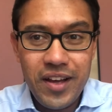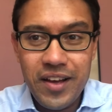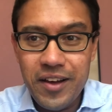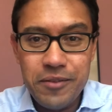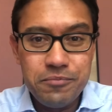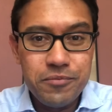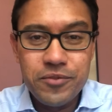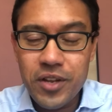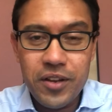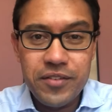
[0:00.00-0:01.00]
Um,
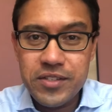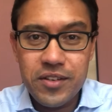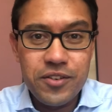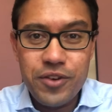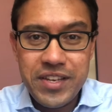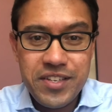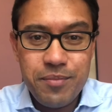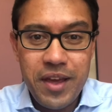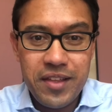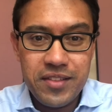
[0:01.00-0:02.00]
none of us
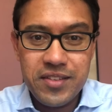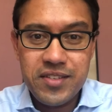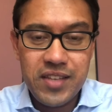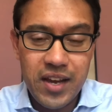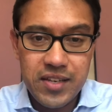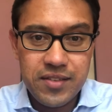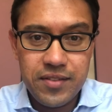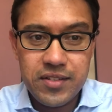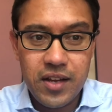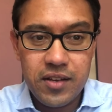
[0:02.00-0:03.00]
underestimate the size of
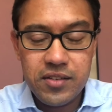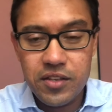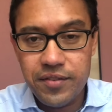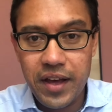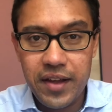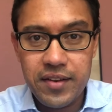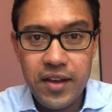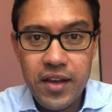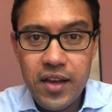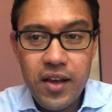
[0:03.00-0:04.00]
the task you've had
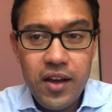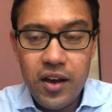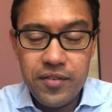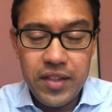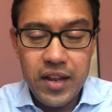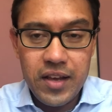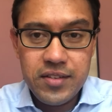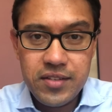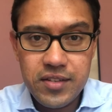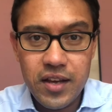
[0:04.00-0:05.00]
over the
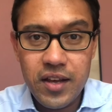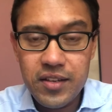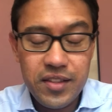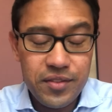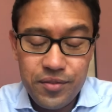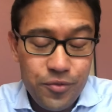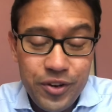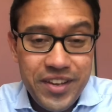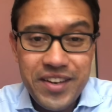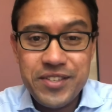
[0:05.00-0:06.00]
last uh,
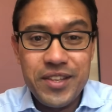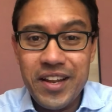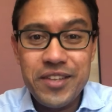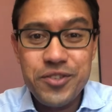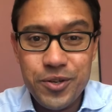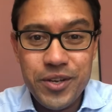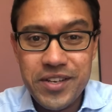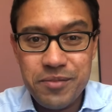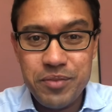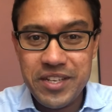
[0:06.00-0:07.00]
three years last two
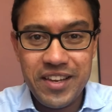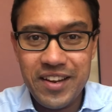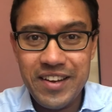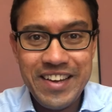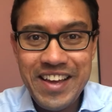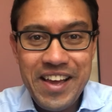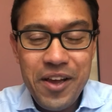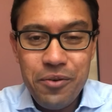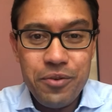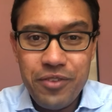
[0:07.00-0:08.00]
years in particular.
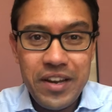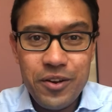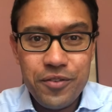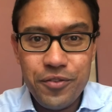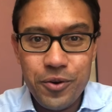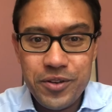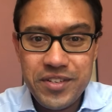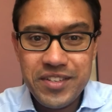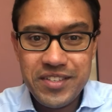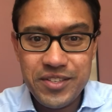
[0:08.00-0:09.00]
We really look forward
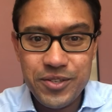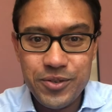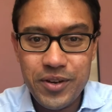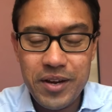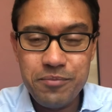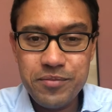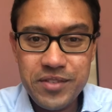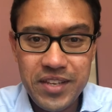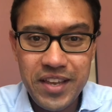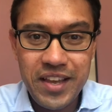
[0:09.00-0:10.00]
to um,
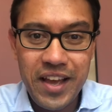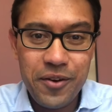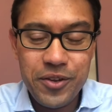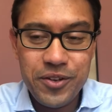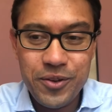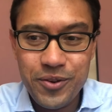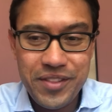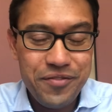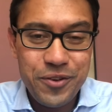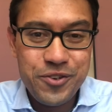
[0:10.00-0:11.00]
seeing how you do in
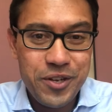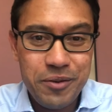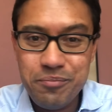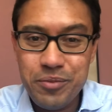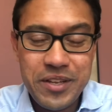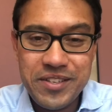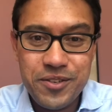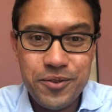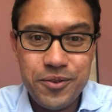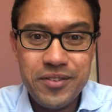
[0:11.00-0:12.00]
the future. Please
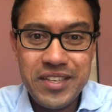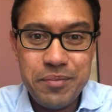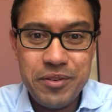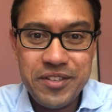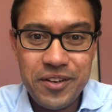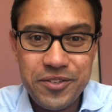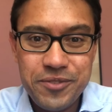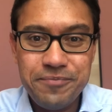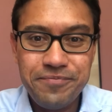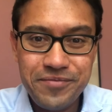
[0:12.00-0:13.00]
do keep in touch.
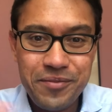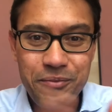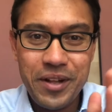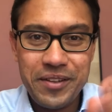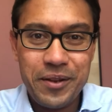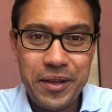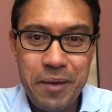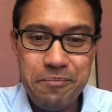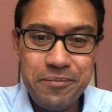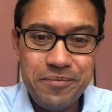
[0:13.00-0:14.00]
Well done again.